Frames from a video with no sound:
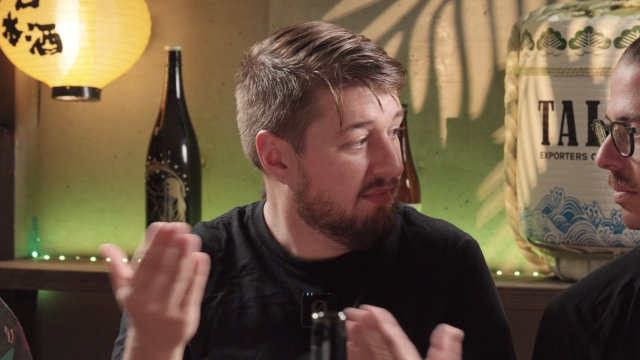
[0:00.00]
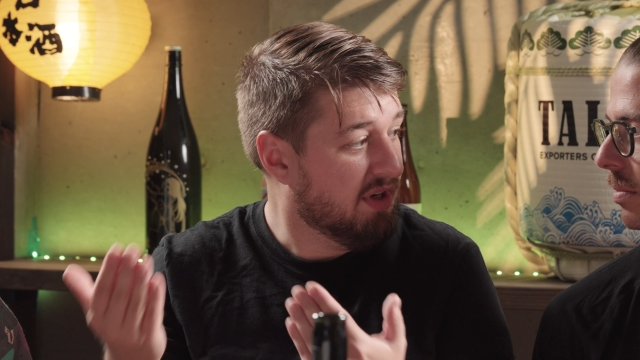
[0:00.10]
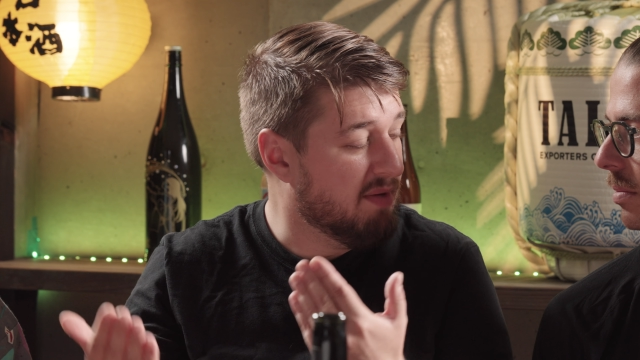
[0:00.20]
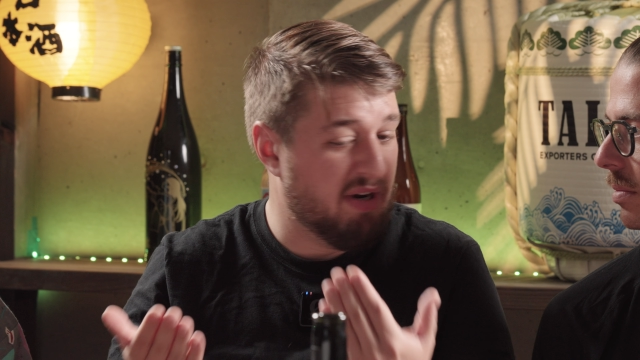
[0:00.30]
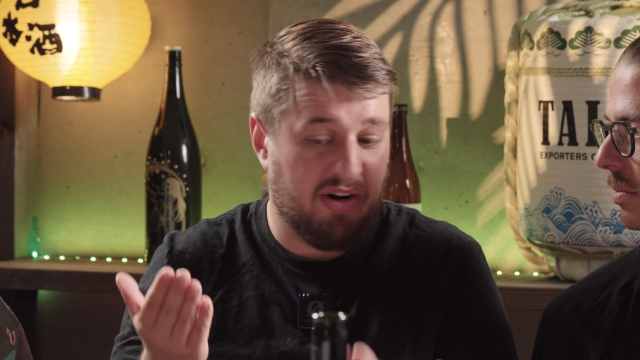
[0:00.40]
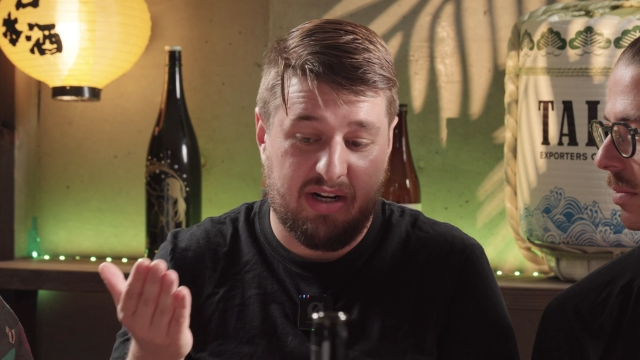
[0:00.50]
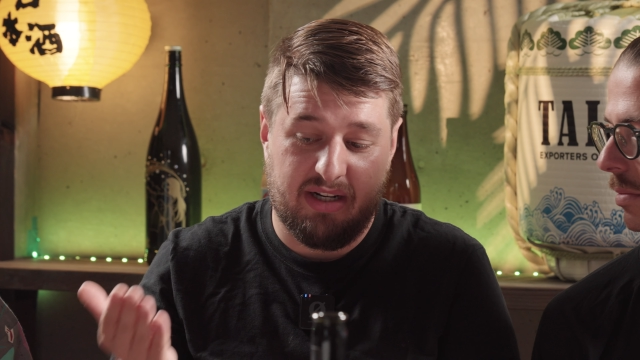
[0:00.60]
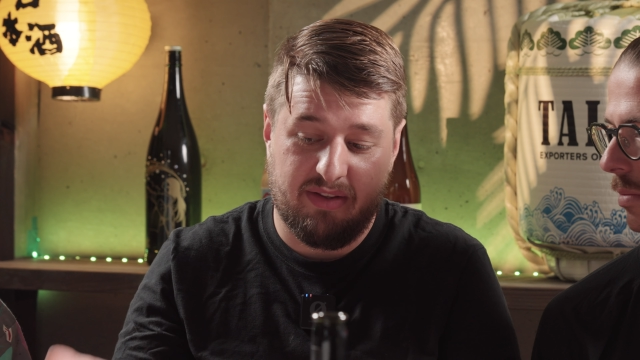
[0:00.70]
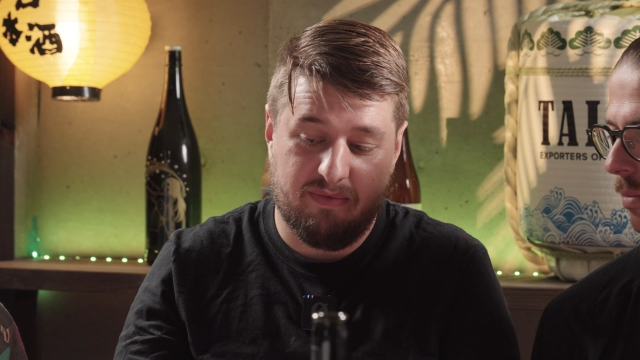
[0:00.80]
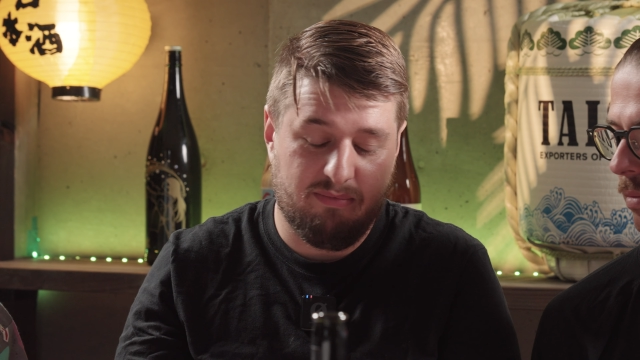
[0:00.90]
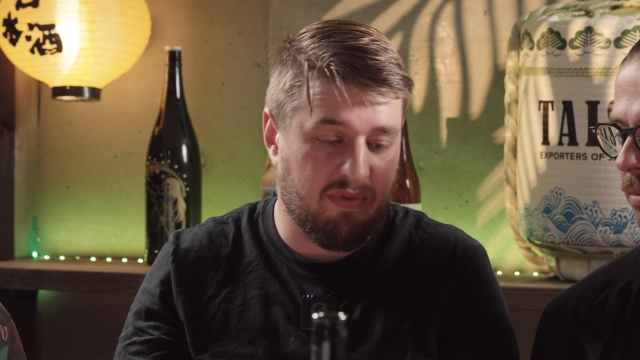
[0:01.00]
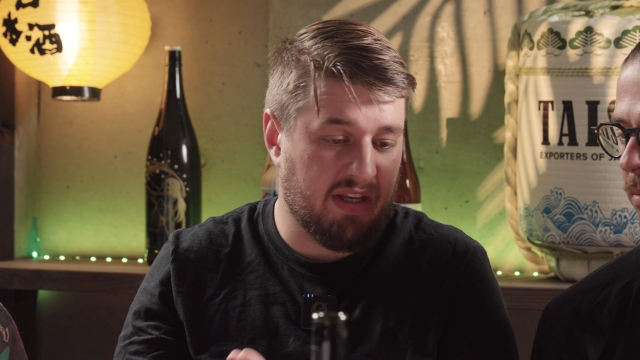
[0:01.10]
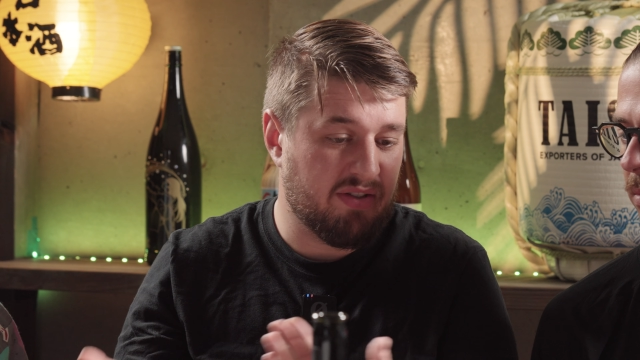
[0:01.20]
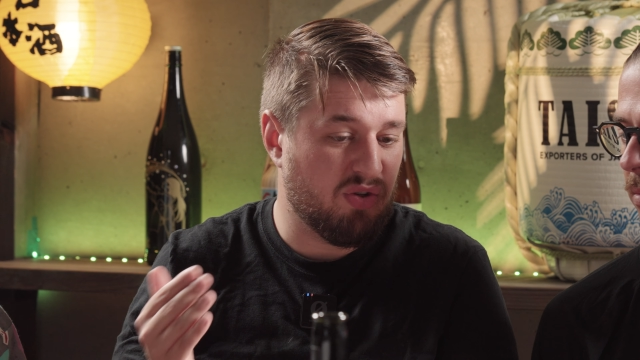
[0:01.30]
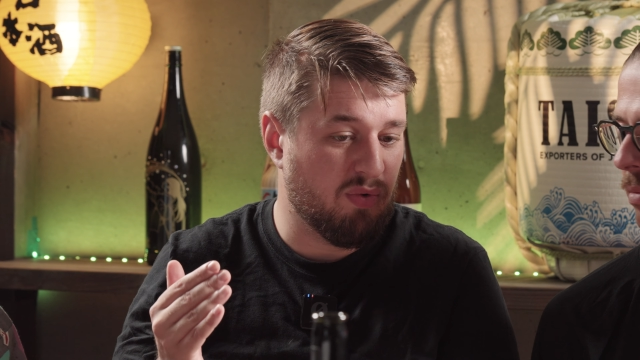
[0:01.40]
comparing
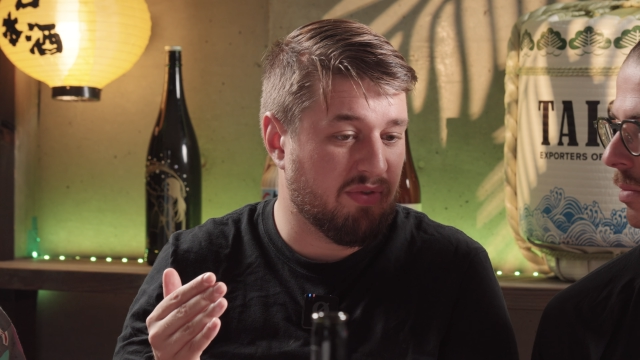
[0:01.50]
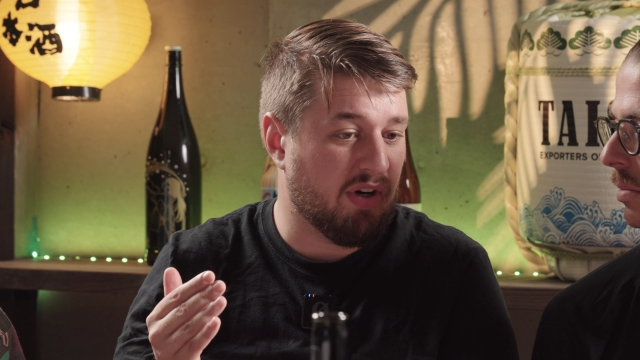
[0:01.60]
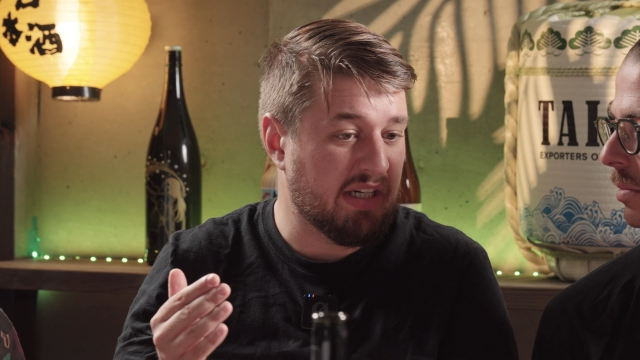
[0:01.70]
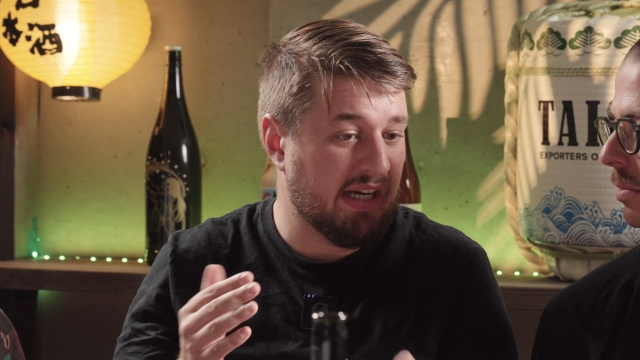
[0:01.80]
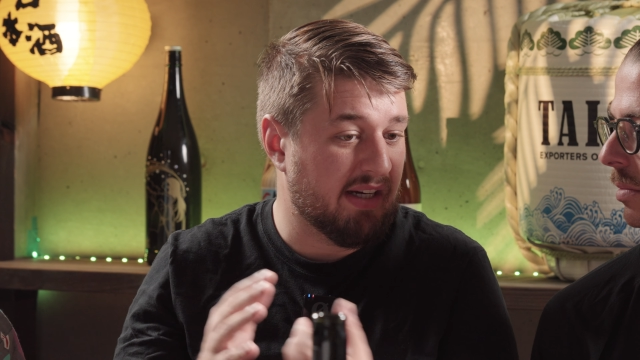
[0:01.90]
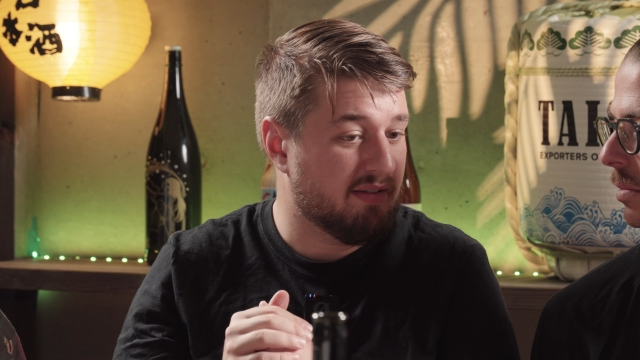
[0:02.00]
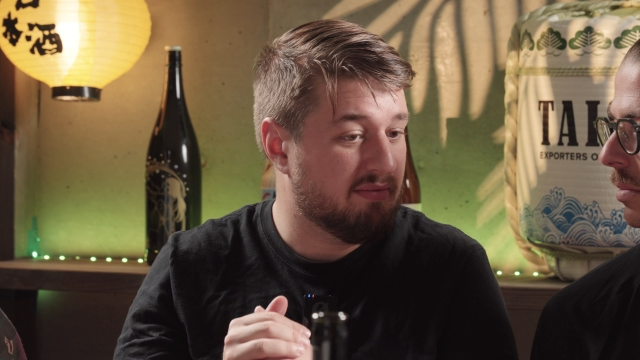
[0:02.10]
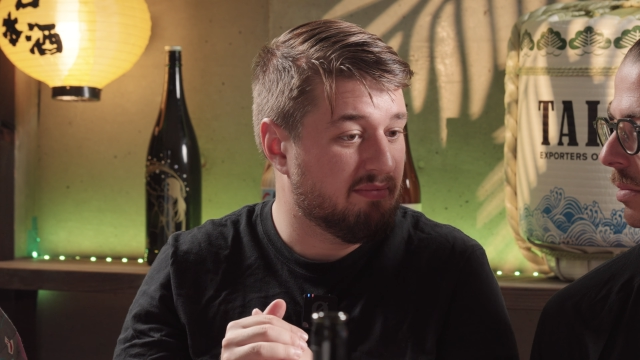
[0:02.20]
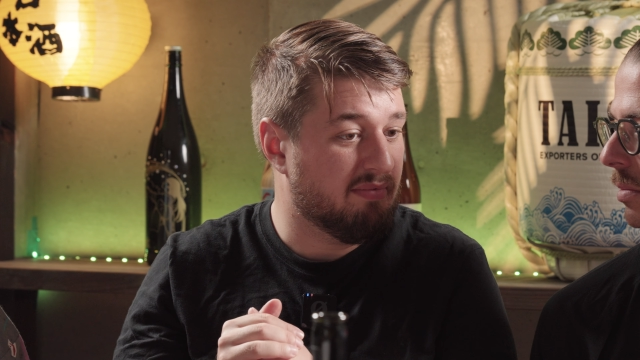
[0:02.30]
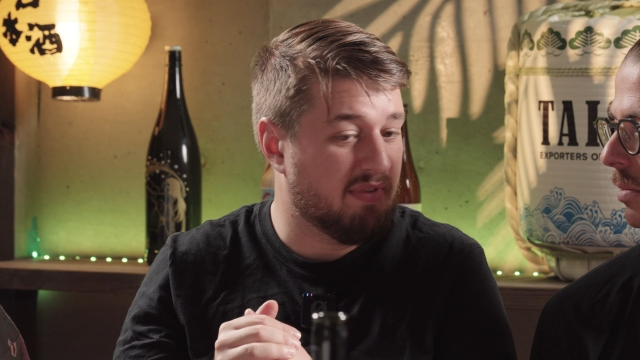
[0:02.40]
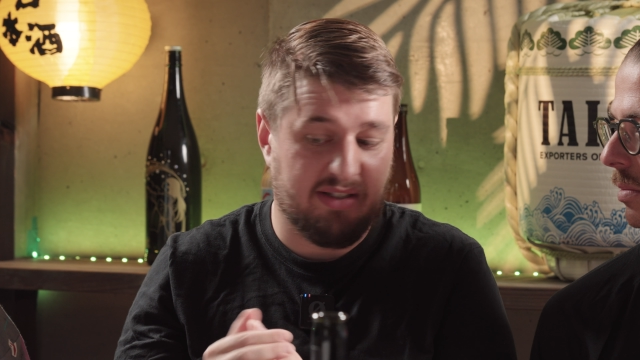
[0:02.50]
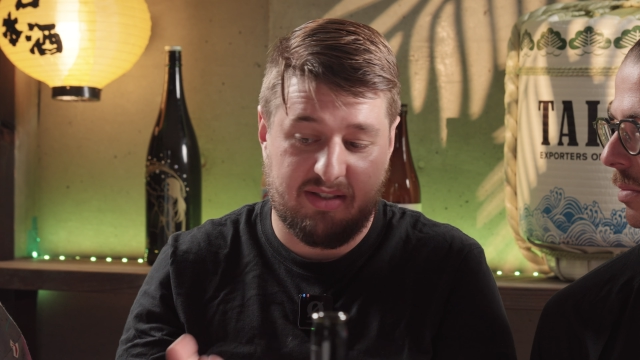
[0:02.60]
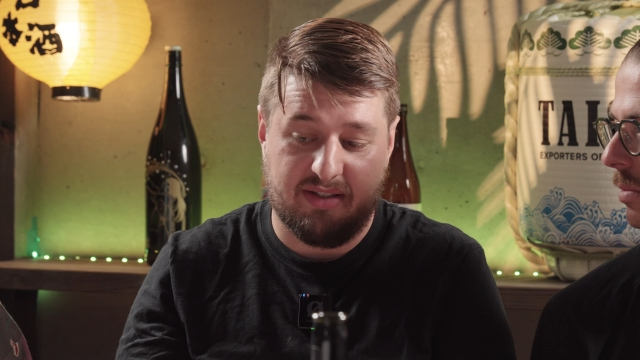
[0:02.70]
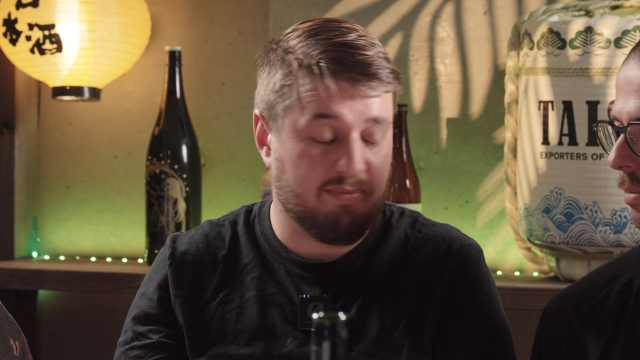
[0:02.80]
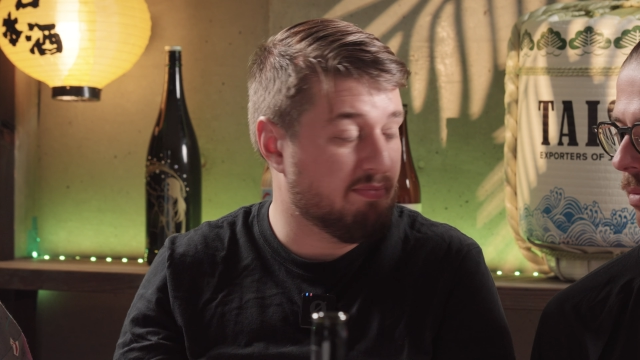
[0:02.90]
this to a vodka, this
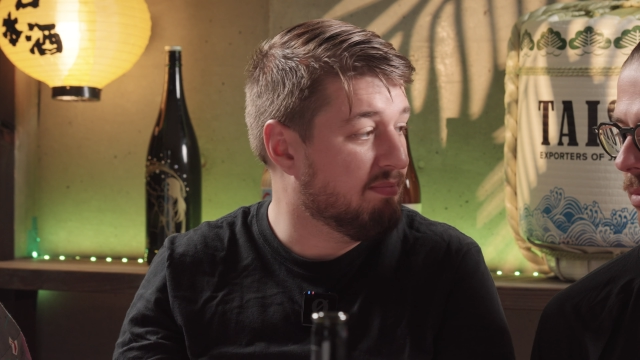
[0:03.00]
is